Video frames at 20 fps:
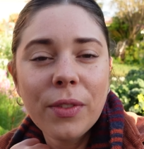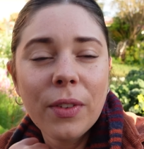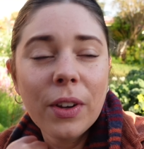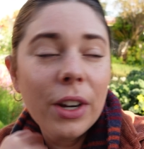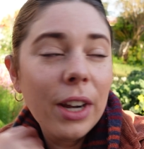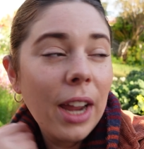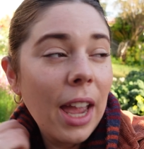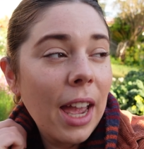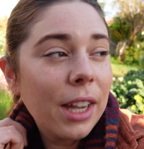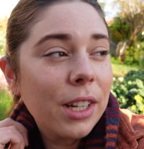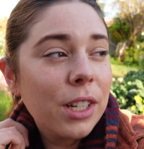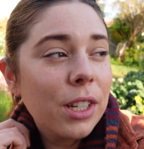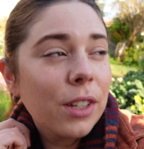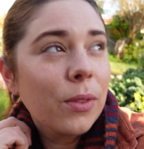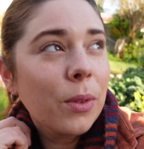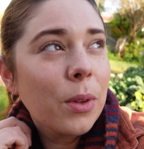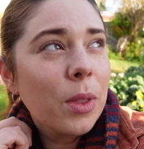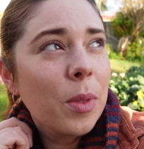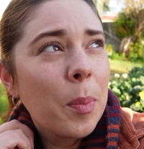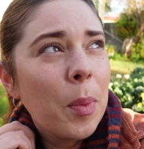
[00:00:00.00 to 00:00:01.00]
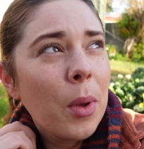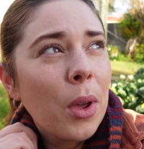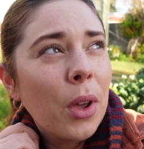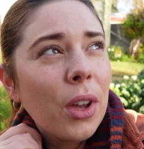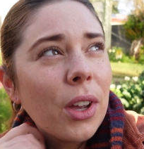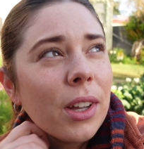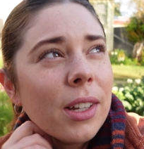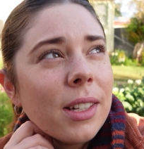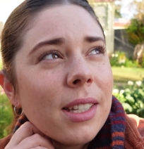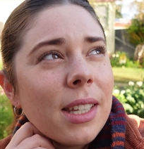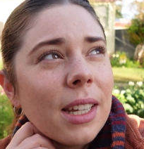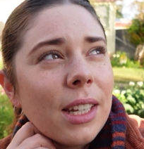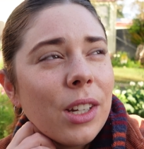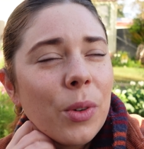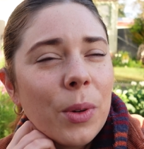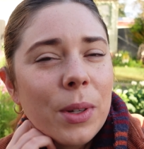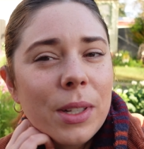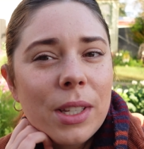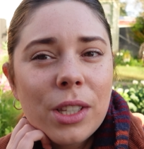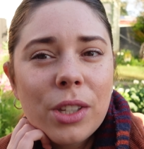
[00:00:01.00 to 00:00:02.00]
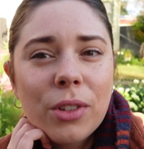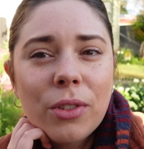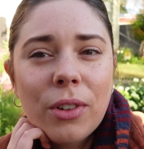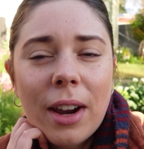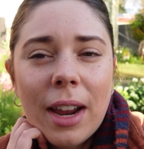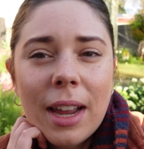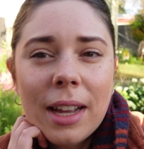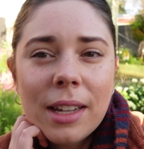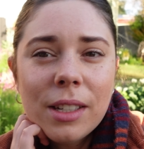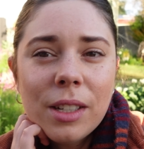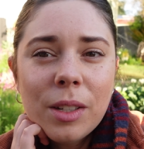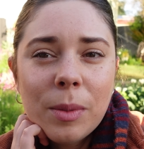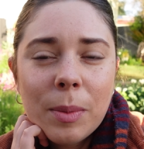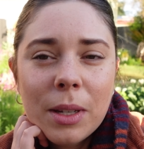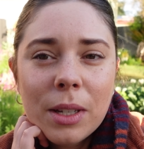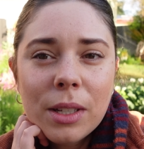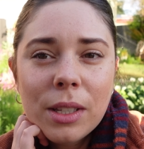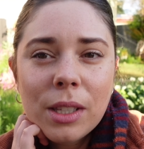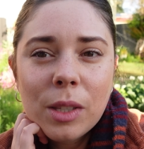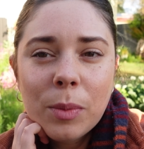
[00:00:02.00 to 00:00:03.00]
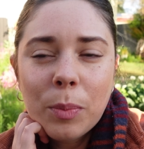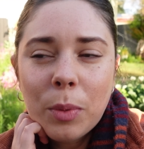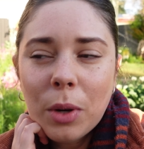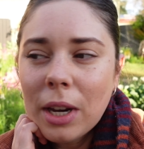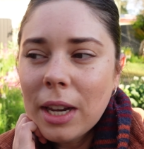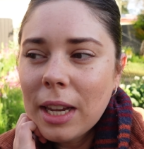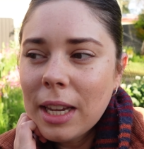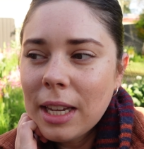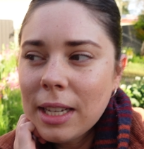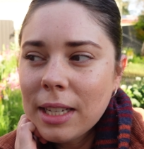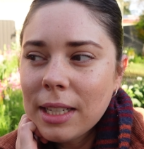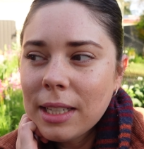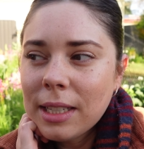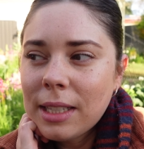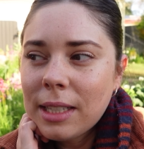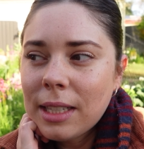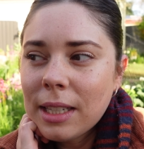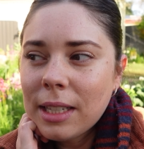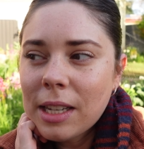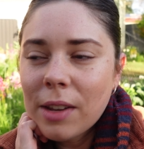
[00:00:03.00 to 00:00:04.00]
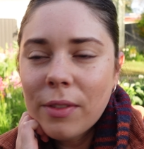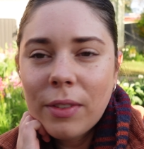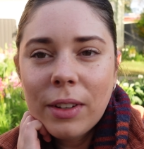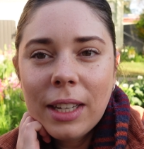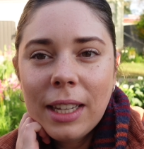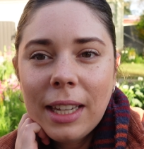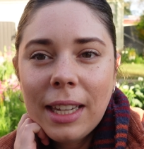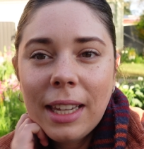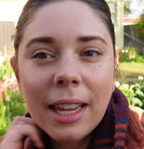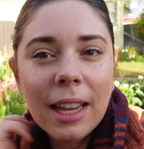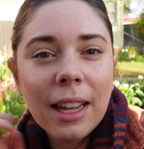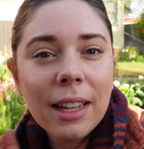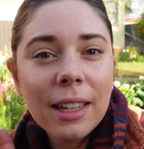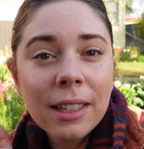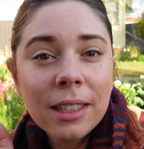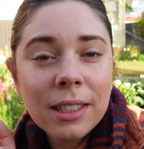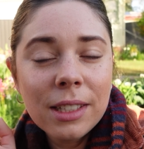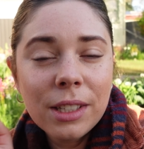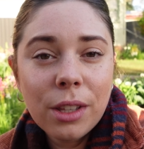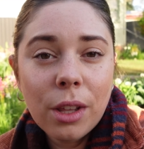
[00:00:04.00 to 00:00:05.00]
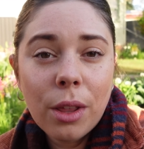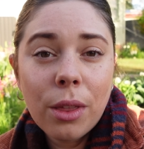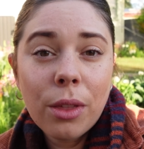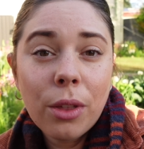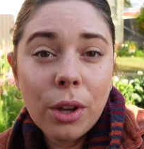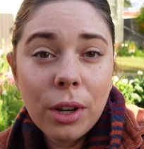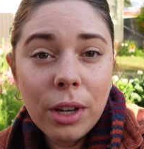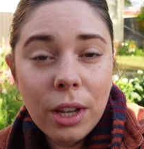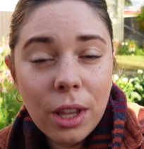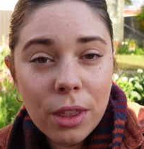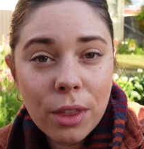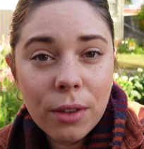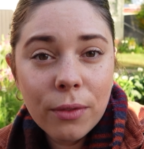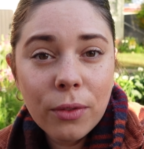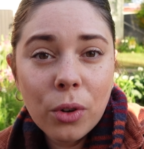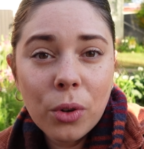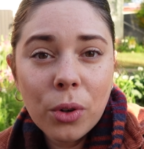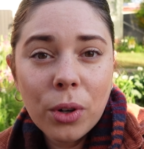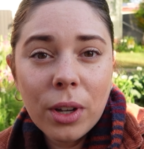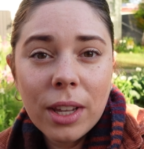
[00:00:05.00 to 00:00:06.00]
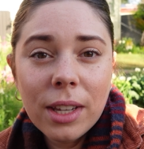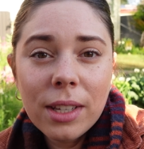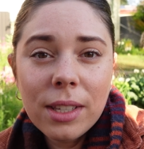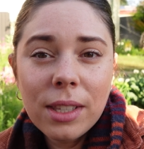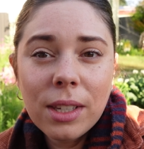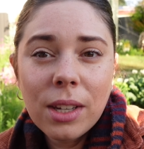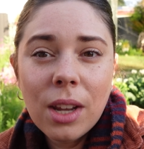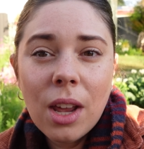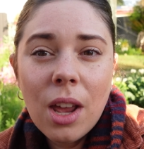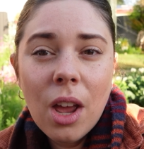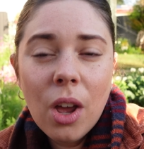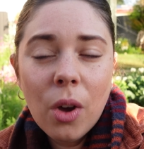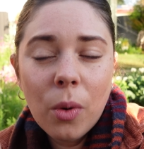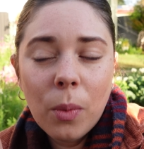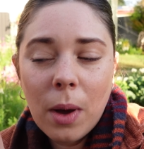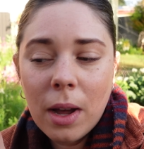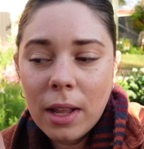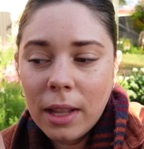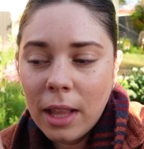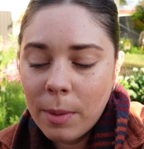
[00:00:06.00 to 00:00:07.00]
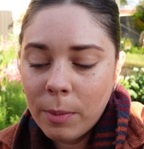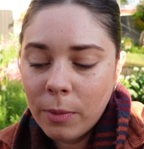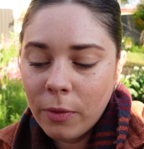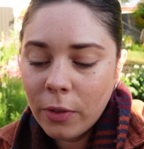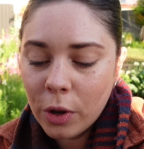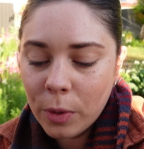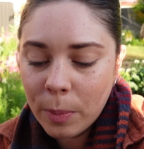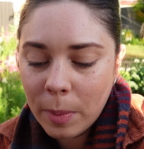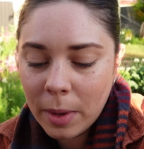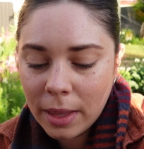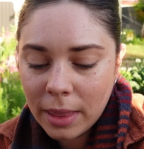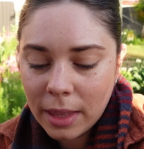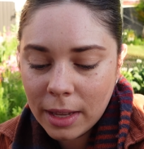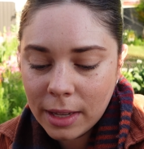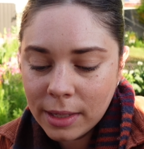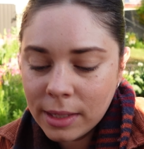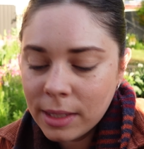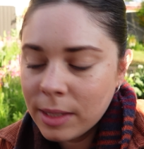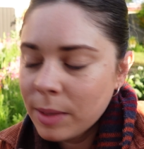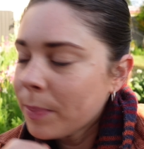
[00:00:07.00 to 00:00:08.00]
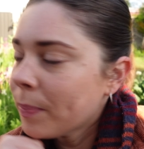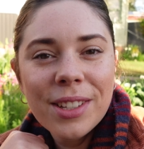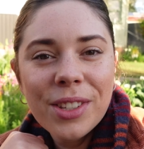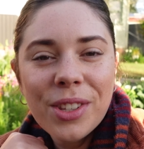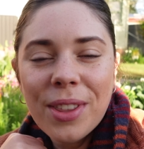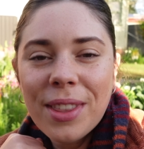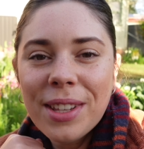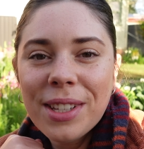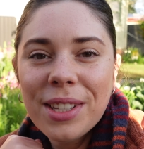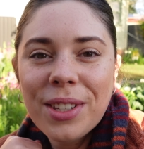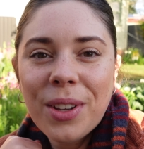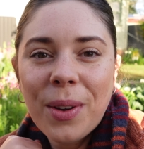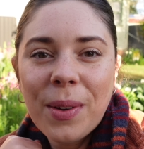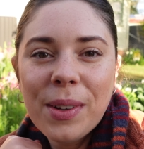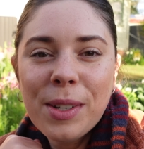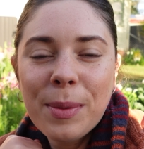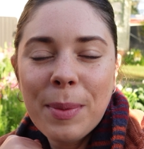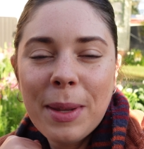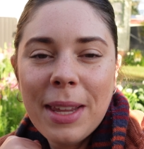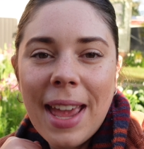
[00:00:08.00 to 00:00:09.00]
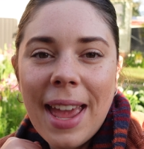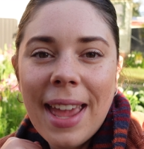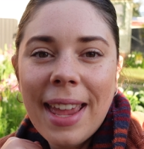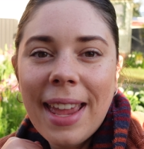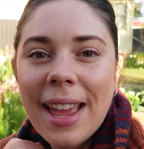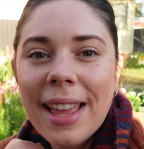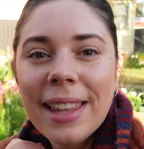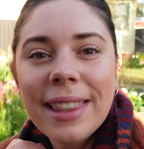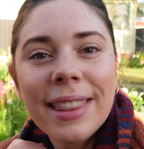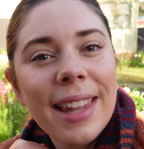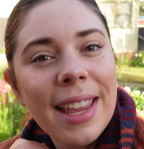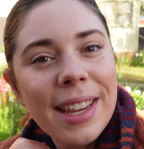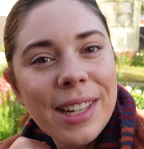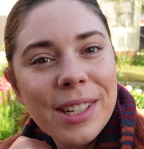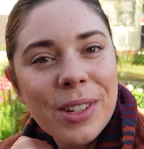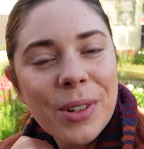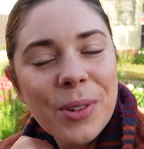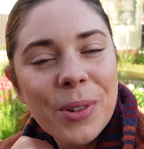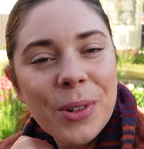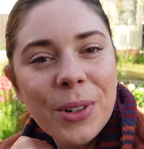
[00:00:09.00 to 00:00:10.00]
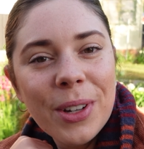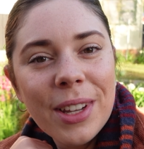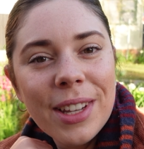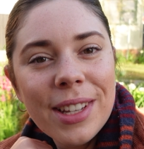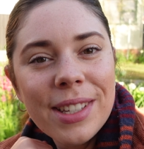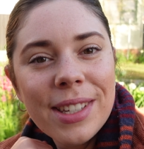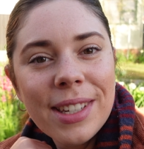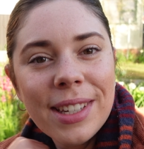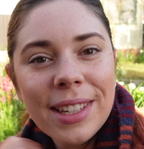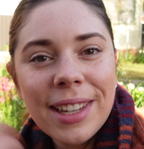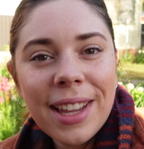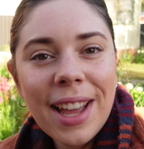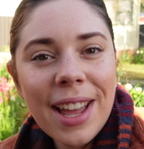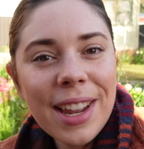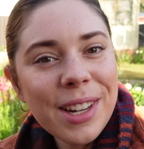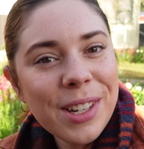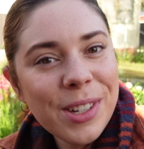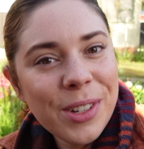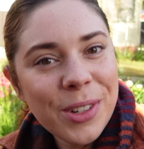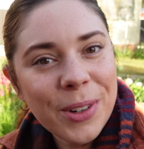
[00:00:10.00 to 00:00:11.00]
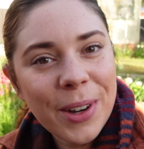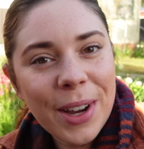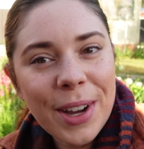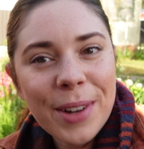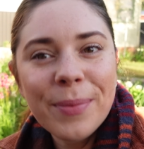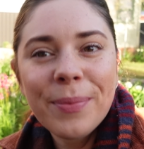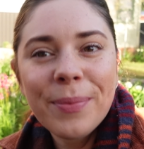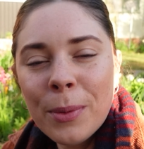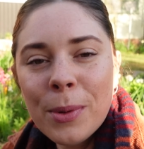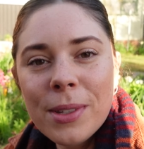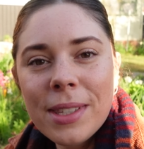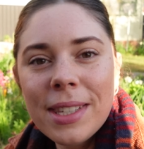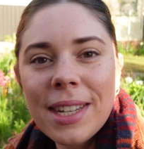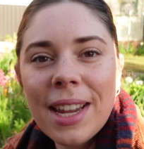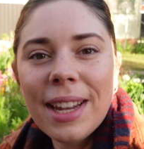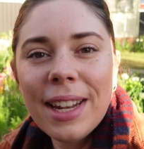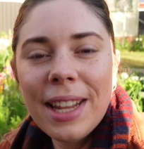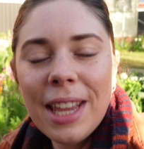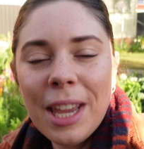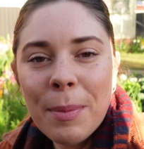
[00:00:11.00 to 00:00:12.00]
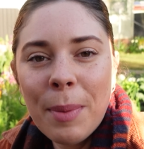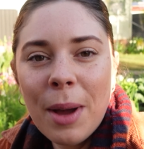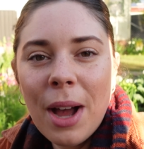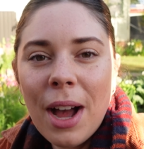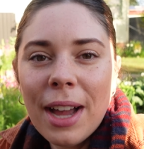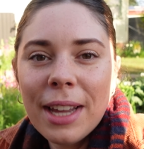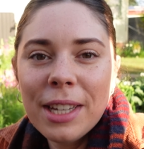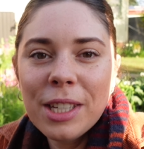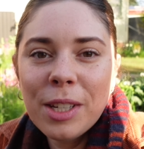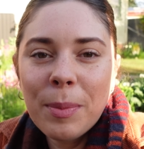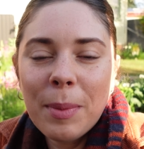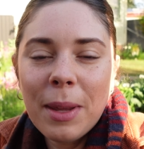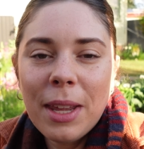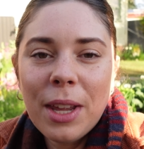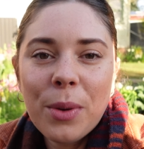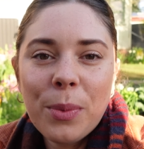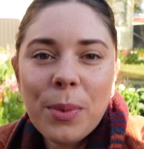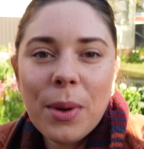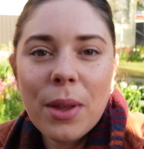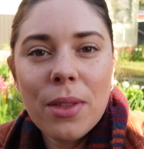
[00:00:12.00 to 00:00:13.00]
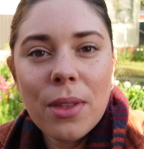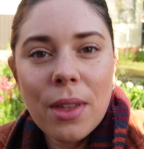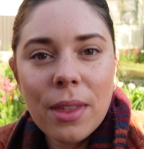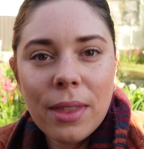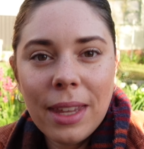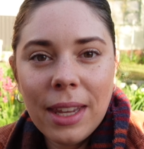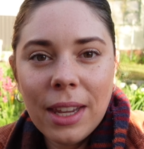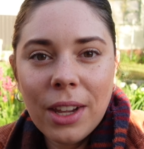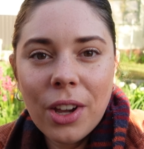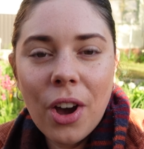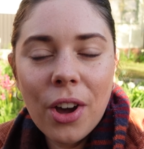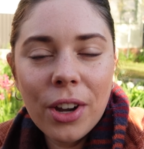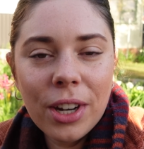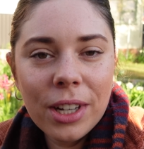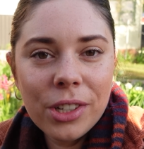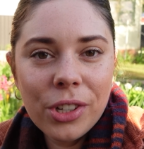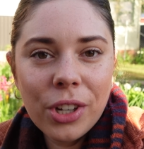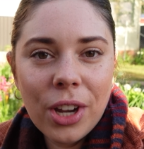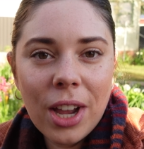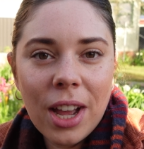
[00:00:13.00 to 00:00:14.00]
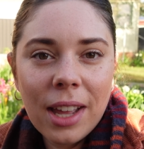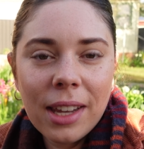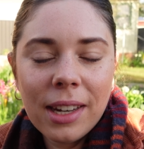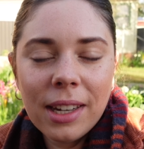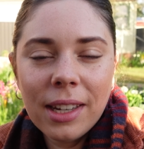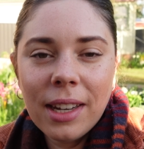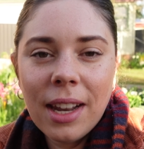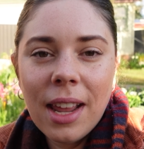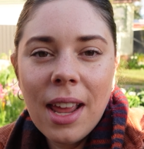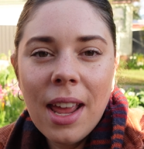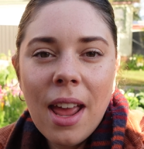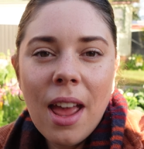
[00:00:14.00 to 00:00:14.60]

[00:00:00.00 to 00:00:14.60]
very active with birds and noises around because spring is definitely here. It's the 30th of August, while I'm filming this. So this is going to be a late August garden tour. We'll start here behind me with the cottage garden.